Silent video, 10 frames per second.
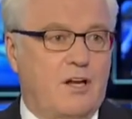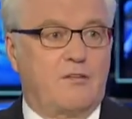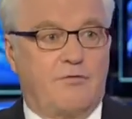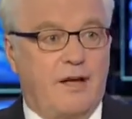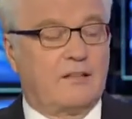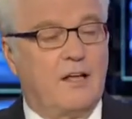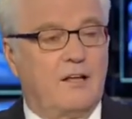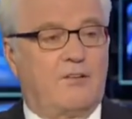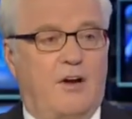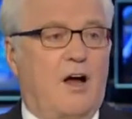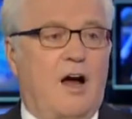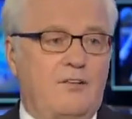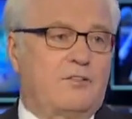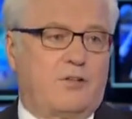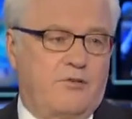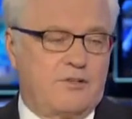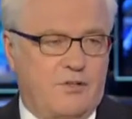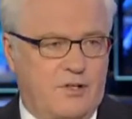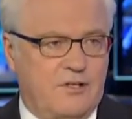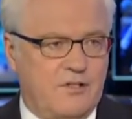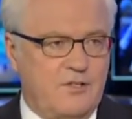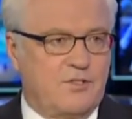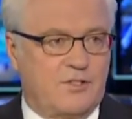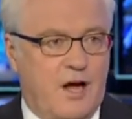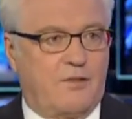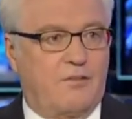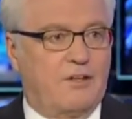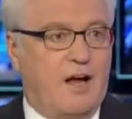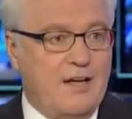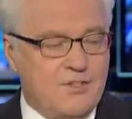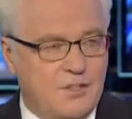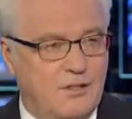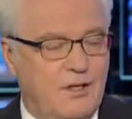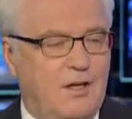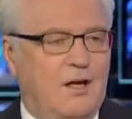And in fact, there are other terrorist organizations other than ISIL